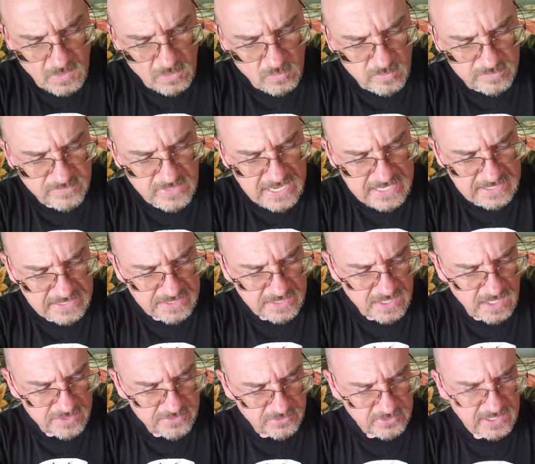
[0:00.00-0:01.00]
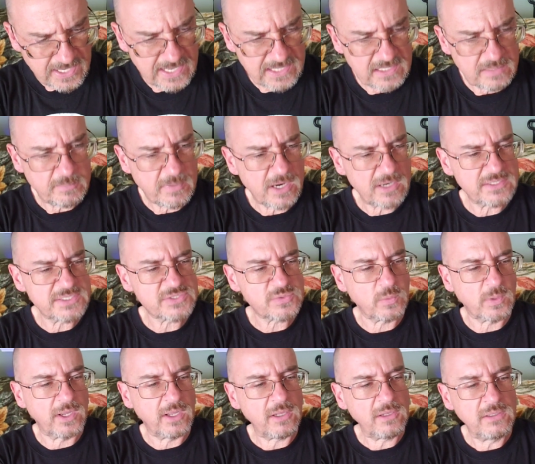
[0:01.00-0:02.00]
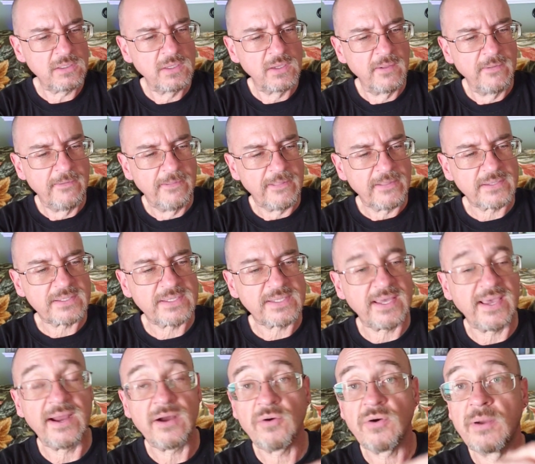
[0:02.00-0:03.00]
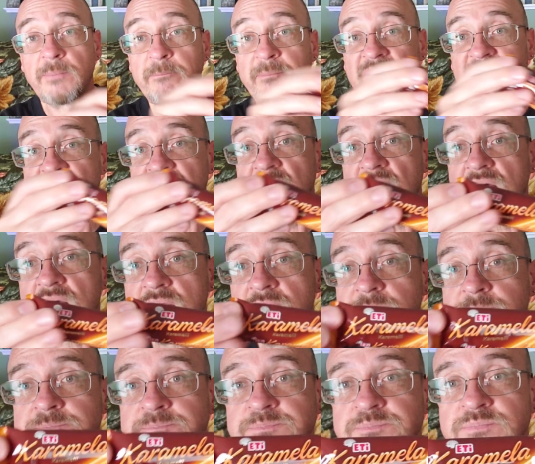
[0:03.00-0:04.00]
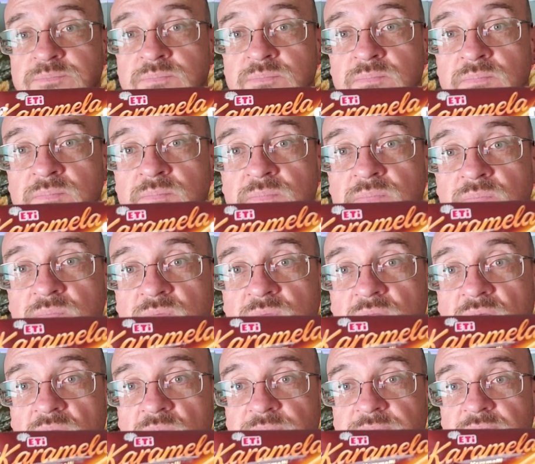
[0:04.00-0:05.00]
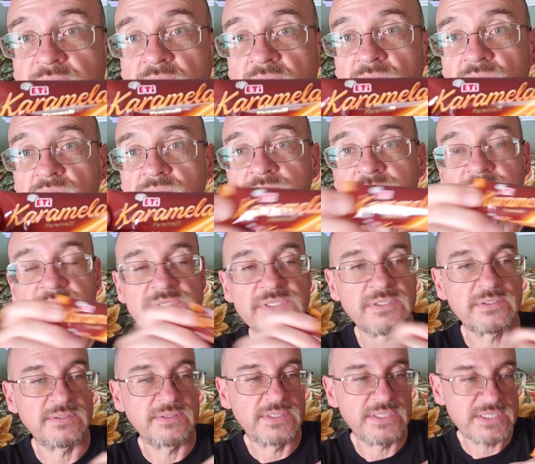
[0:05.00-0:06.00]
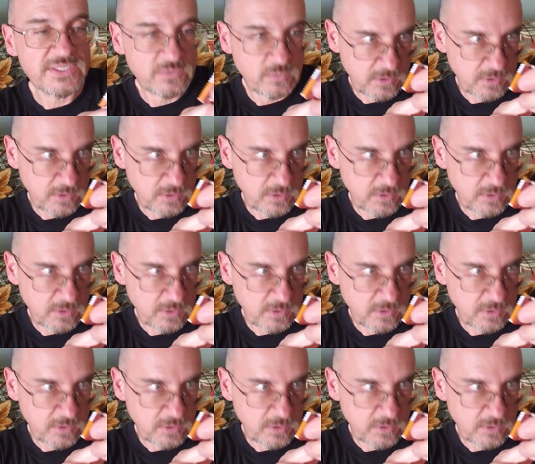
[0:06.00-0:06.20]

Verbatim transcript: We've got another candy bar as well, Caramella. There we go. So this